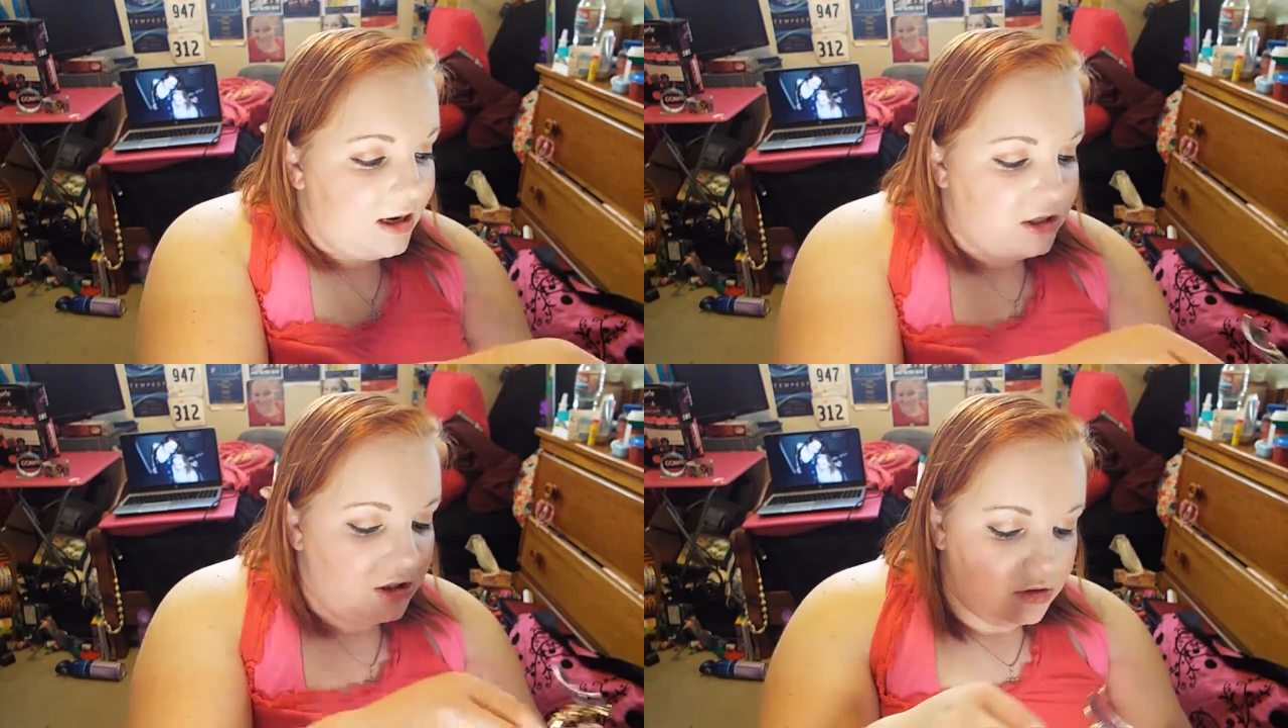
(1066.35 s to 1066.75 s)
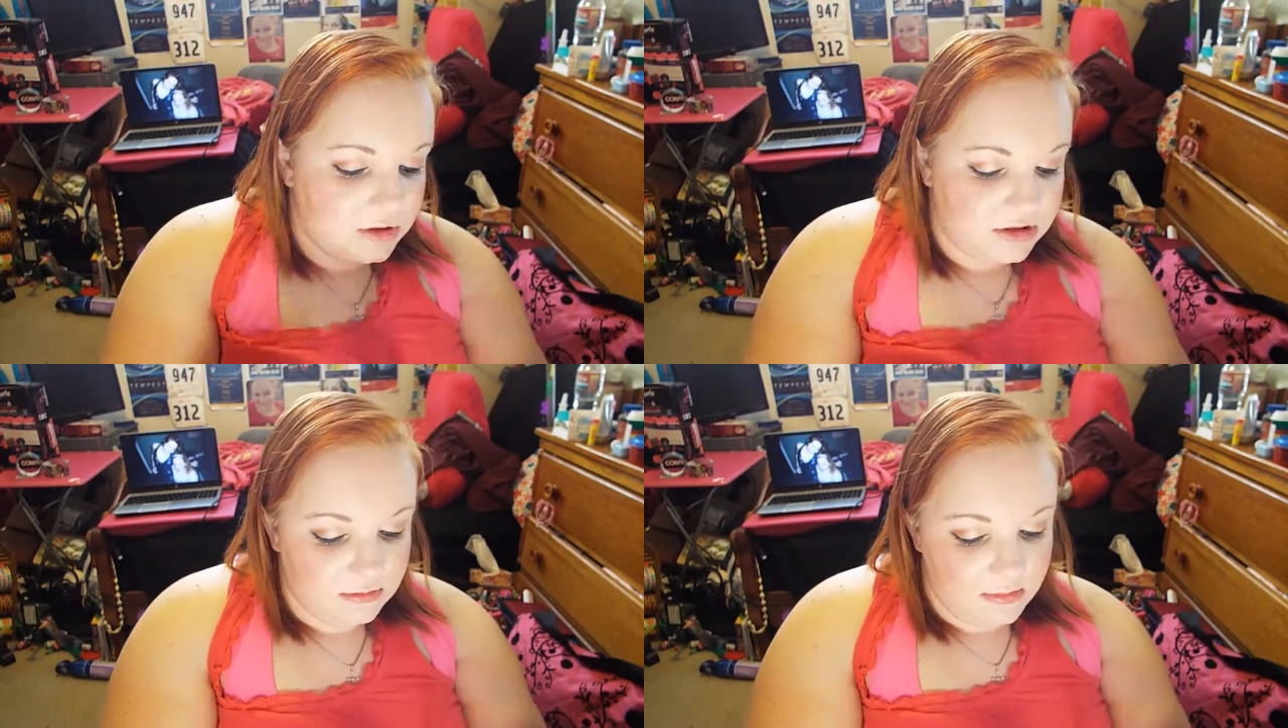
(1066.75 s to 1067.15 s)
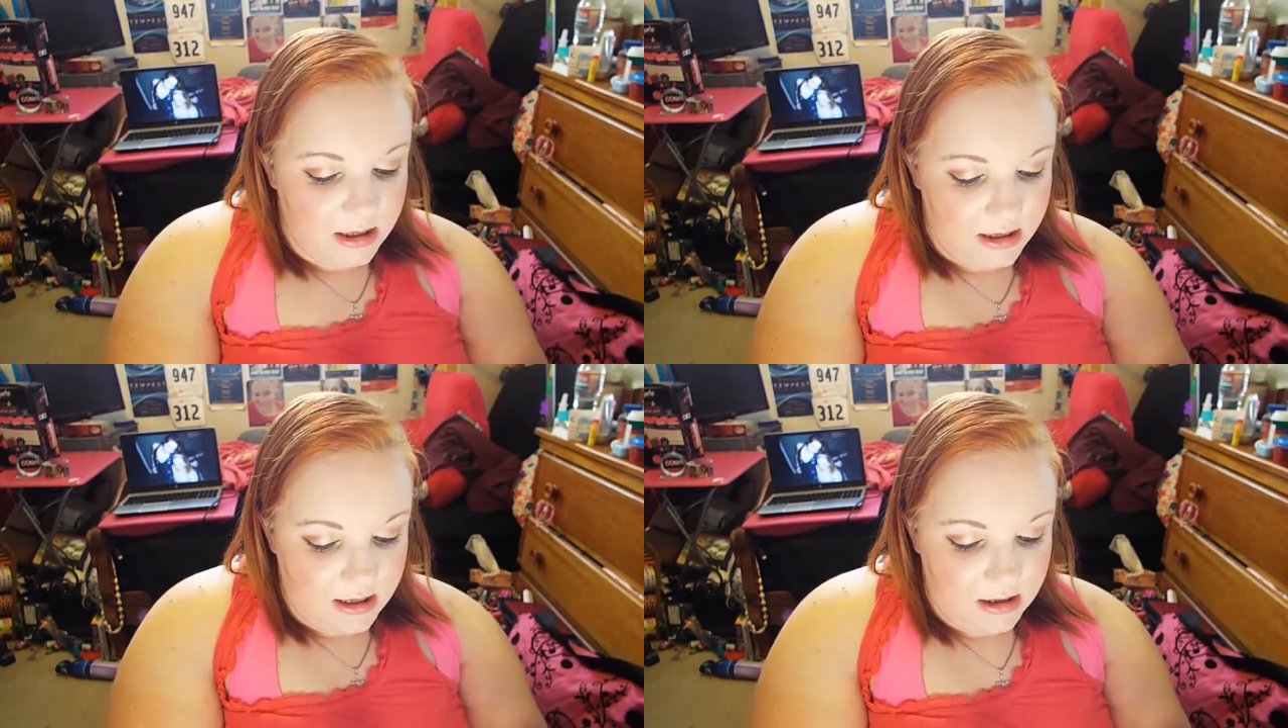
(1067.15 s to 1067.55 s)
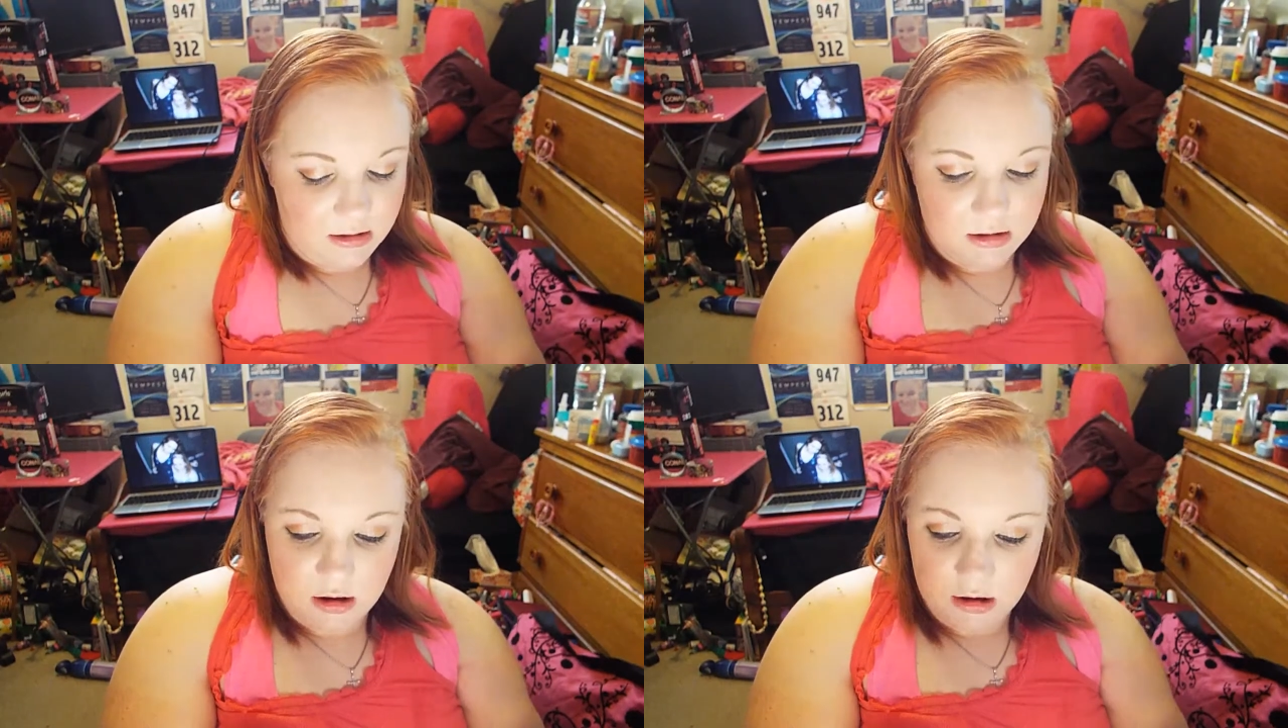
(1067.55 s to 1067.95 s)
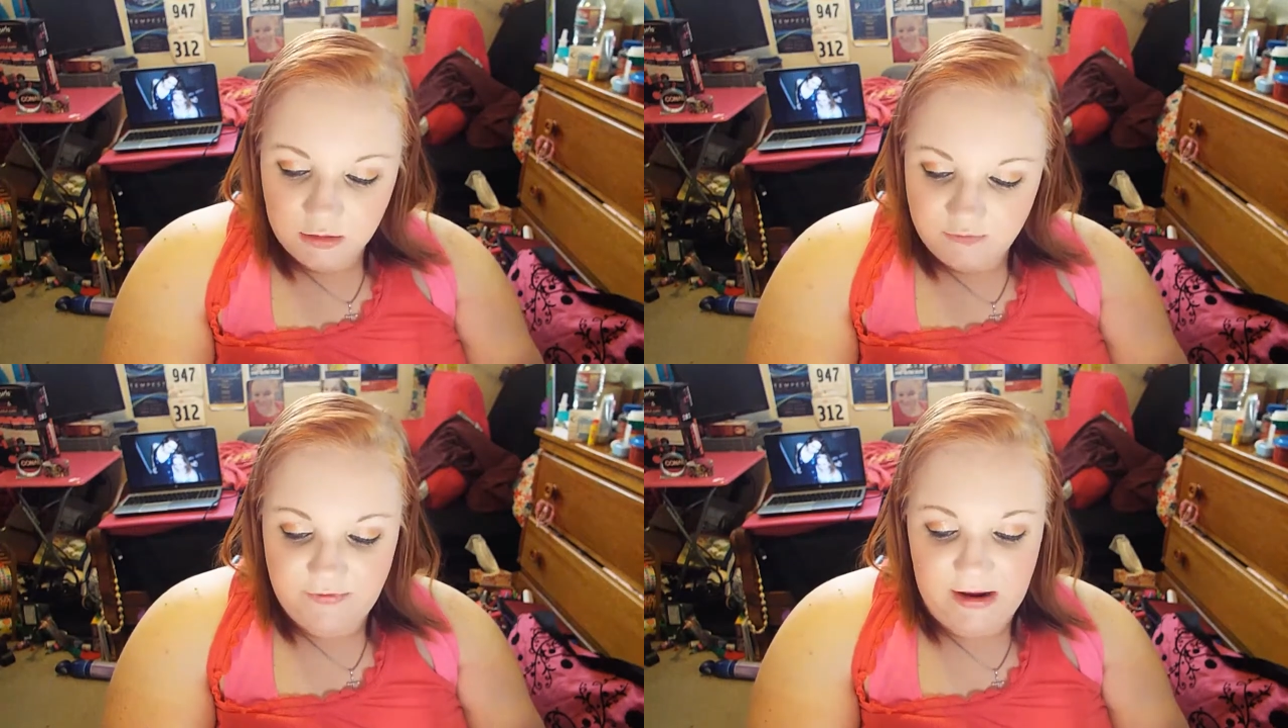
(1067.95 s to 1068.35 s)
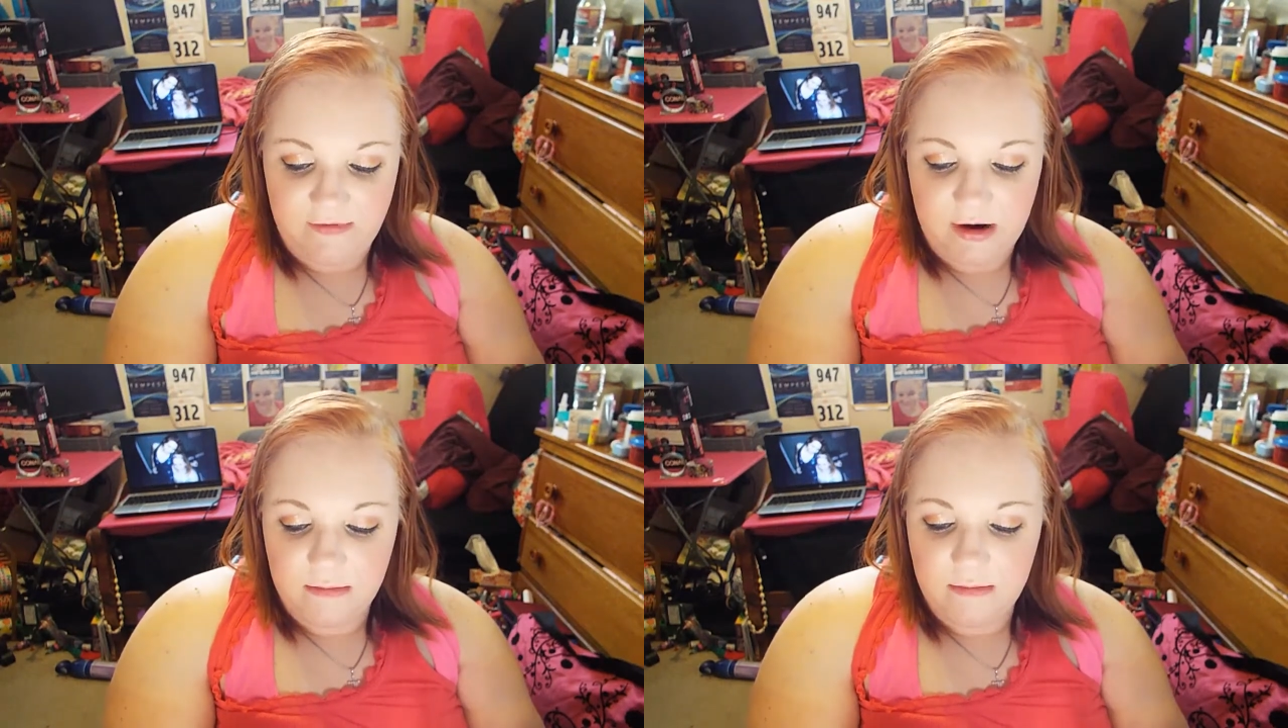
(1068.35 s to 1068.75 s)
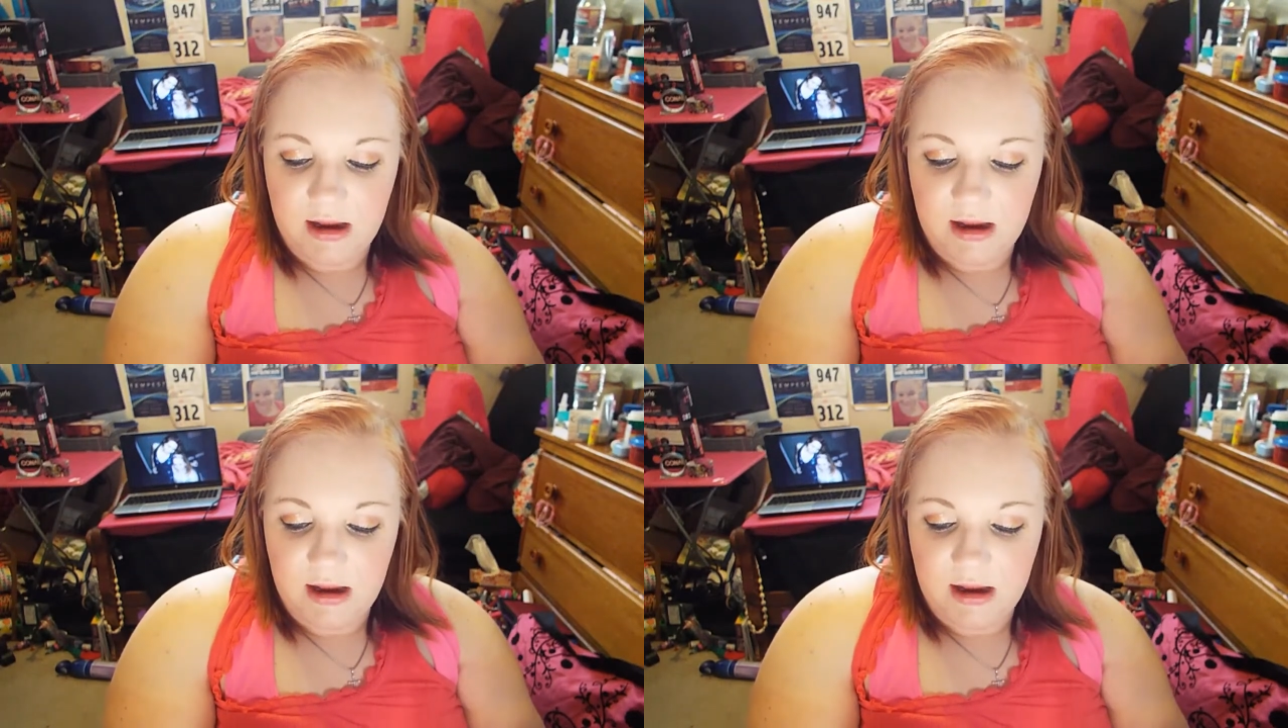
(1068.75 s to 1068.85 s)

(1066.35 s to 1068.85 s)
and use my current favorite,